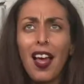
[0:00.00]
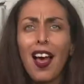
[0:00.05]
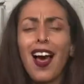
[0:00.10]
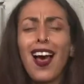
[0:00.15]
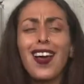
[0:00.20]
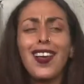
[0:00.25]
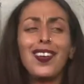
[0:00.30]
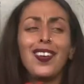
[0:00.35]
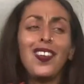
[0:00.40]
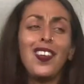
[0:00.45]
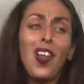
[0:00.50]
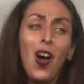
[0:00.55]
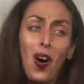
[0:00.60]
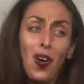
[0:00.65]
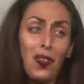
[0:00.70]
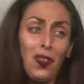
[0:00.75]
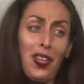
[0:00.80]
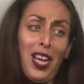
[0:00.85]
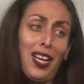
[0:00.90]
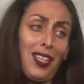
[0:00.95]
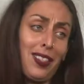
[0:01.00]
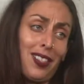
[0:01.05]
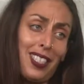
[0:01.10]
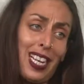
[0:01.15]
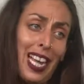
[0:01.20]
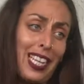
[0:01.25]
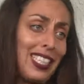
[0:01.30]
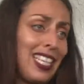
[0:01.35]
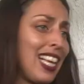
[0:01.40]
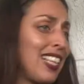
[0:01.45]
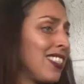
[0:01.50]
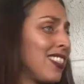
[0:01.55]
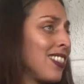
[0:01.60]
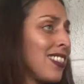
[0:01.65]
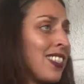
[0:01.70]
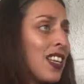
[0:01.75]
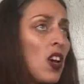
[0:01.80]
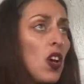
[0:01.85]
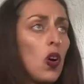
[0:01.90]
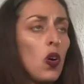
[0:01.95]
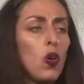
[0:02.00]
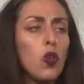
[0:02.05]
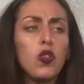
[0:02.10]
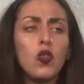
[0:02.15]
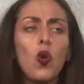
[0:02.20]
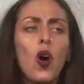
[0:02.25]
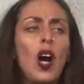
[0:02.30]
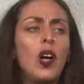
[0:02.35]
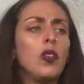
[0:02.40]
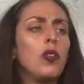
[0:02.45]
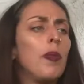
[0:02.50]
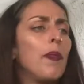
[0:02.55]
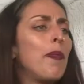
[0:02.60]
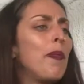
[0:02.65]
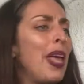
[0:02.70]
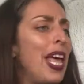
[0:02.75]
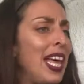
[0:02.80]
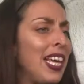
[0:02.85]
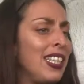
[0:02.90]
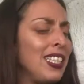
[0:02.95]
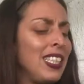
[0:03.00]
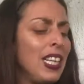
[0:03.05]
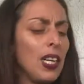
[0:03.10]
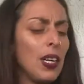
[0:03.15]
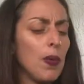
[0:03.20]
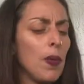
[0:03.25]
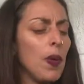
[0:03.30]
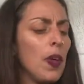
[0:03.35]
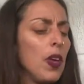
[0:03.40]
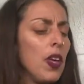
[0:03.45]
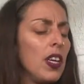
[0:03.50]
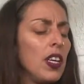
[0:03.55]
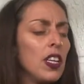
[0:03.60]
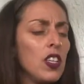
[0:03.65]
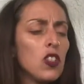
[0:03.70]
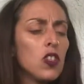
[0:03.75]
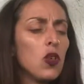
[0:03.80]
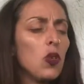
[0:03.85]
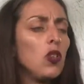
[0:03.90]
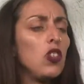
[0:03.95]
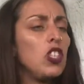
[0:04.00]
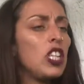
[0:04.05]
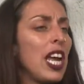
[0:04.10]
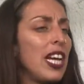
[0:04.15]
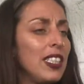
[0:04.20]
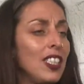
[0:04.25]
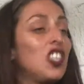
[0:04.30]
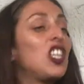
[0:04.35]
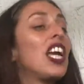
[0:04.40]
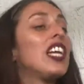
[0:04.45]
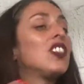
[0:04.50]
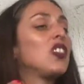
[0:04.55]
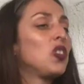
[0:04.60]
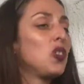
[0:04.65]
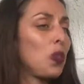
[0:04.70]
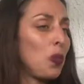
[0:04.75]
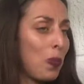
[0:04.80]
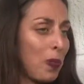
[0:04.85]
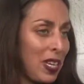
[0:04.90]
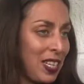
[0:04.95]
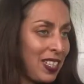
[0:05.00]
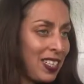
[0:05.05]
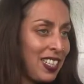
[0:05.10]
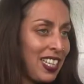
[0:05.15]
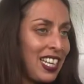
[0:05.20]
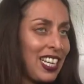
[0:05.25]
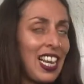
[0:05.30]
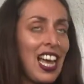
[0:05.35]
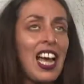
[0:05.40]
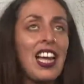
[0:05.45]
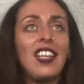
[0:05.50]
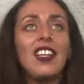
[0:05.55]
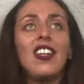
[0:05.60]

I love that. Like that's also how the men, they're so gentlemen. And I